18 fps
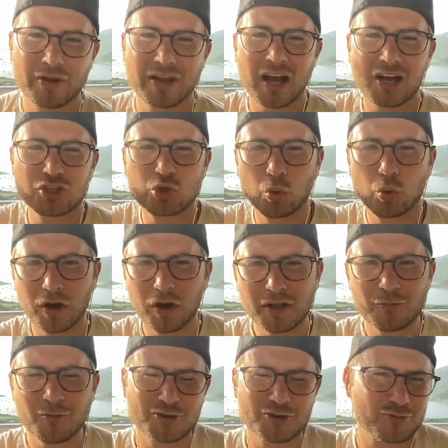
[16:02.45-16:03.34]
We got
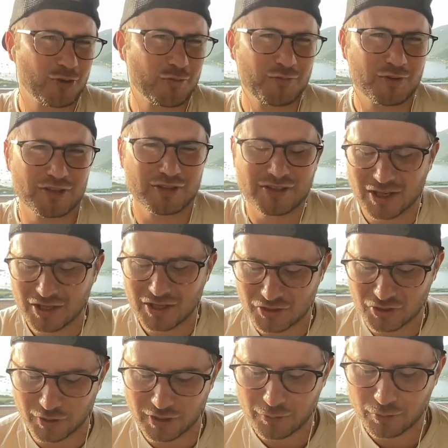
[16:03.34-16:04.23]
21 trophies,
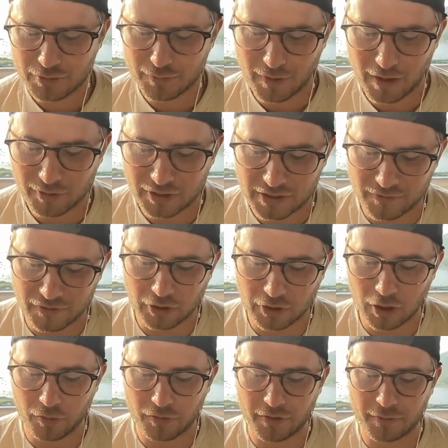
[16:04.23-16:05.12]
so he was probably even
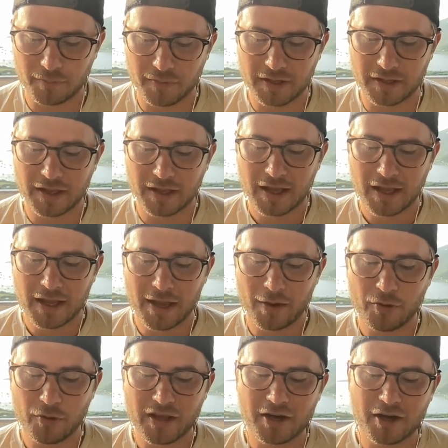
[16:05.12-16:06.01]
lower than me.
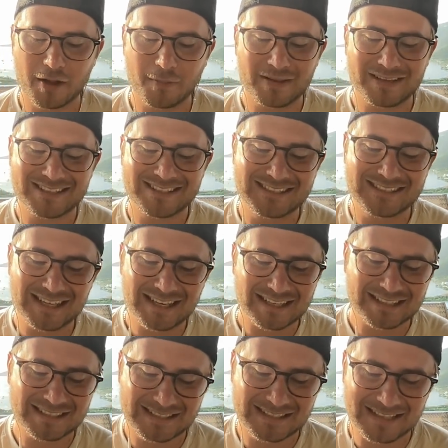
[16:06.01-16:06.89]
And we ended up
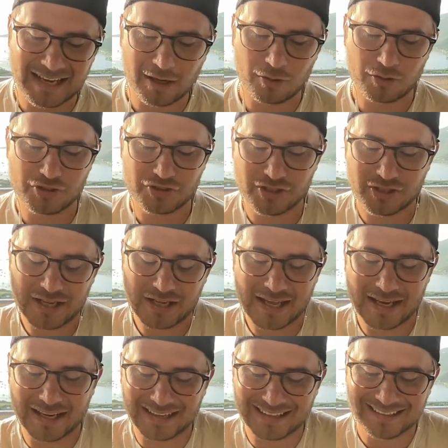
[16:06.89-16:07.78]

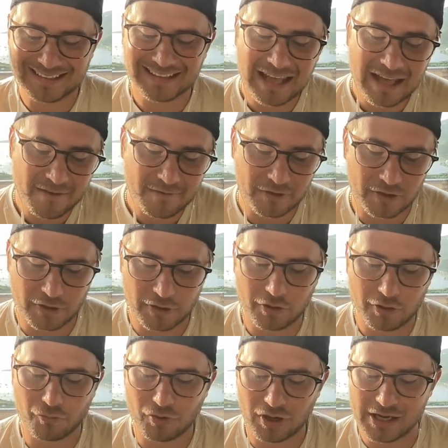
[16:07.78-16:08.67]

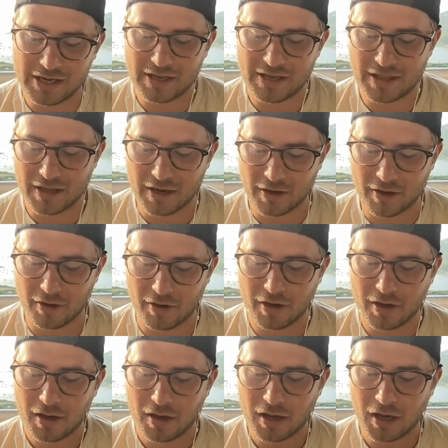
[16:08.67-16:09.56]
6,011 right
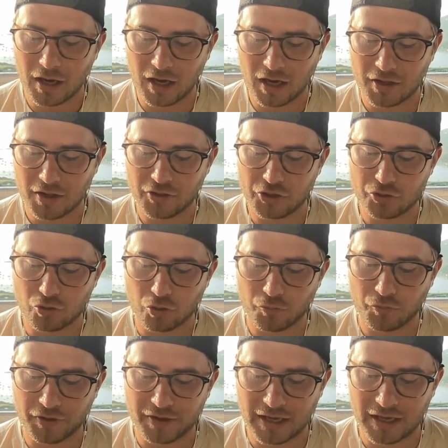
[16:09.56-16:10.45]
there on the
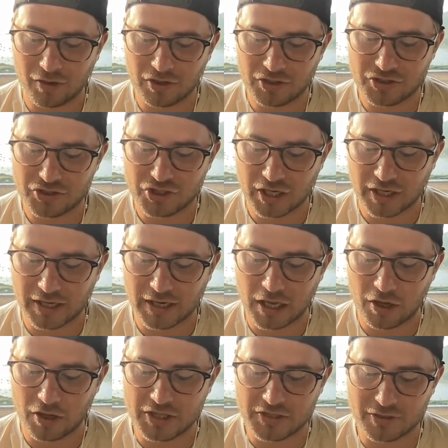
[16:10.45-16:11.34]
trophy count. Let's check it
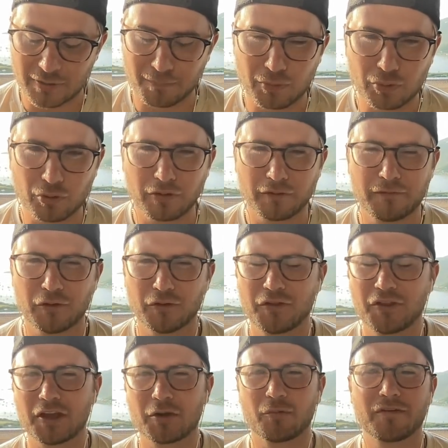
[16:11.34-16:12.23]
out. It's a
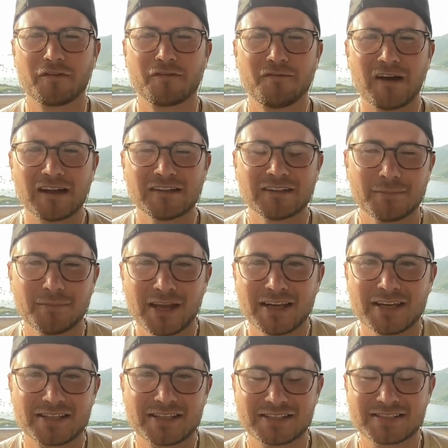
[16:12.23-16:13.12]
beautiful thing. We finally
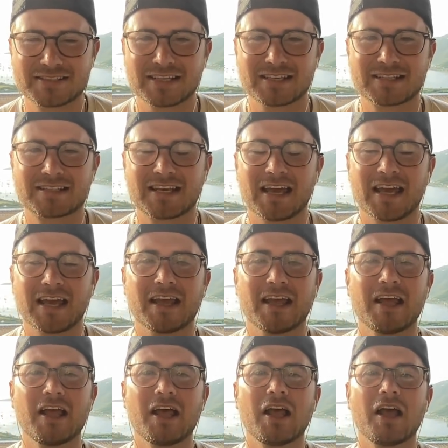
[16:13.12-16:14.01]
made it to 6K.